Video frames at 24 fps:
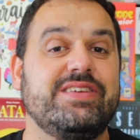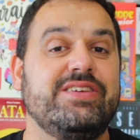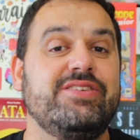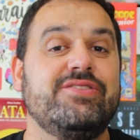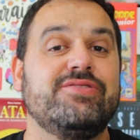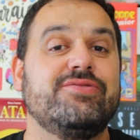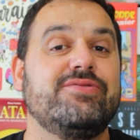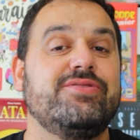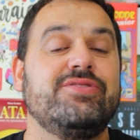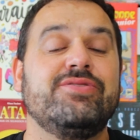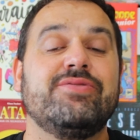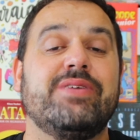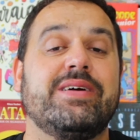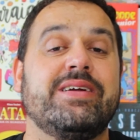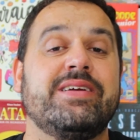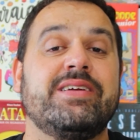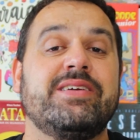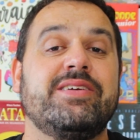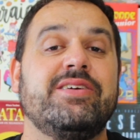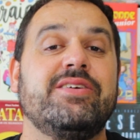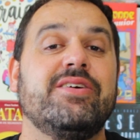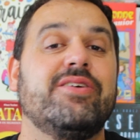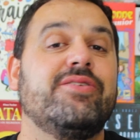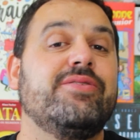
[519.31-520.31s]
You
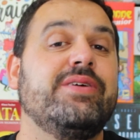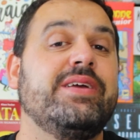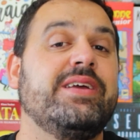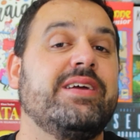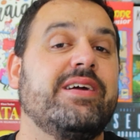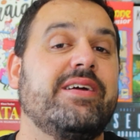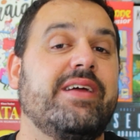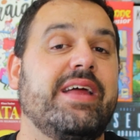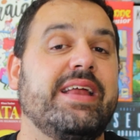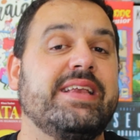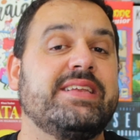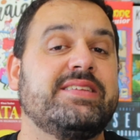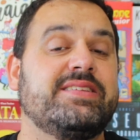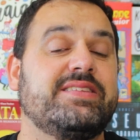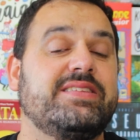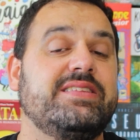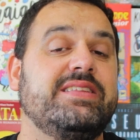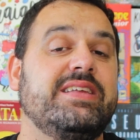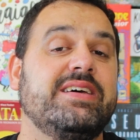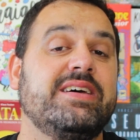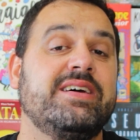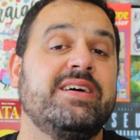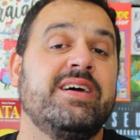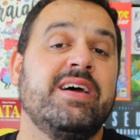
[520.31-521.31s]
are going
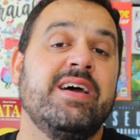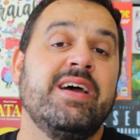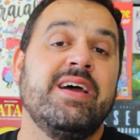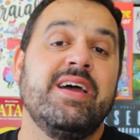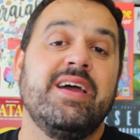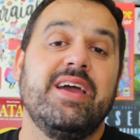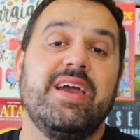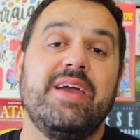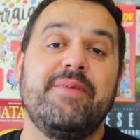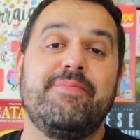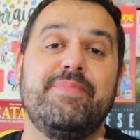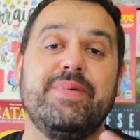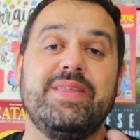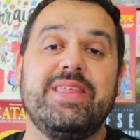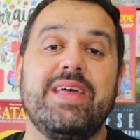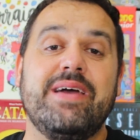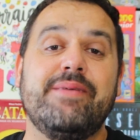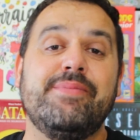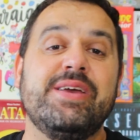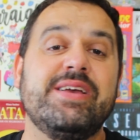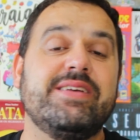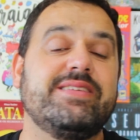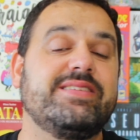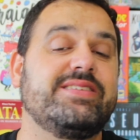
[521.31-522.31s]
against the
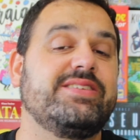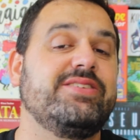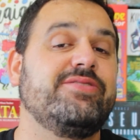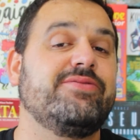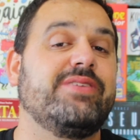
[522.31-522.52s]
epidemics.